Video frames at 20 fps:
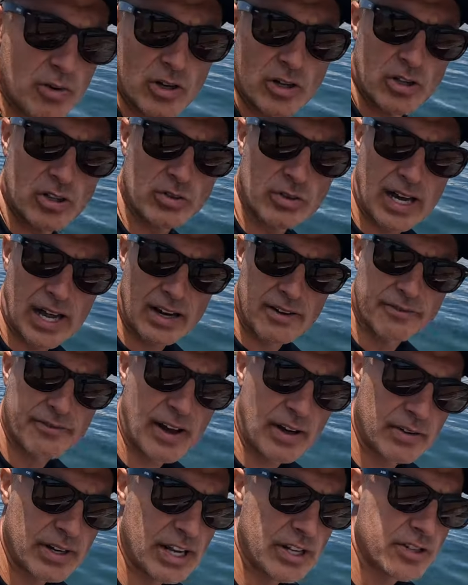real kind of
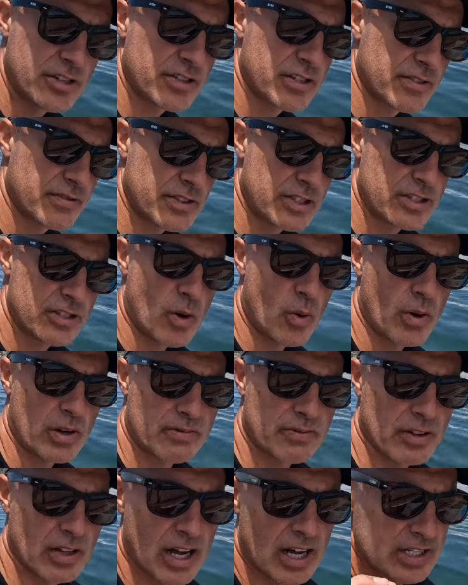foundations of the
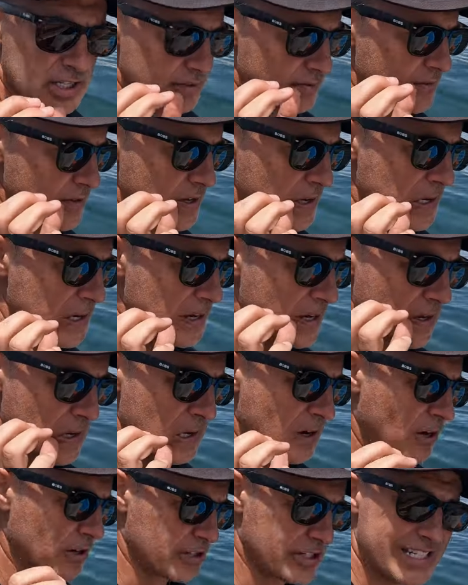Stoic philosophy
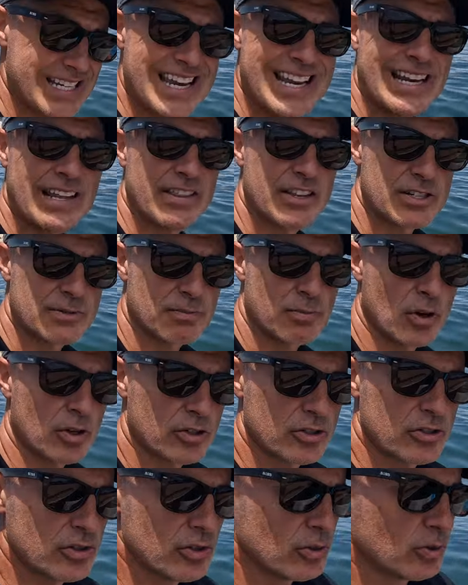are seen in this
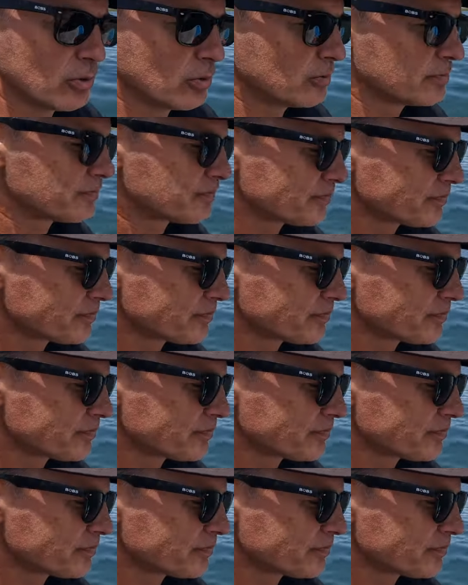book too.